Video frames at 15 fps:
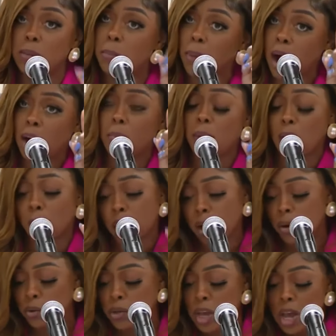does not have
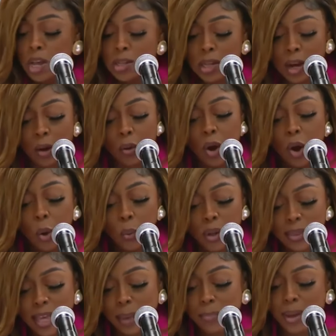those receipts.
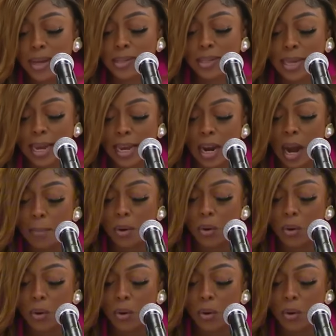I am just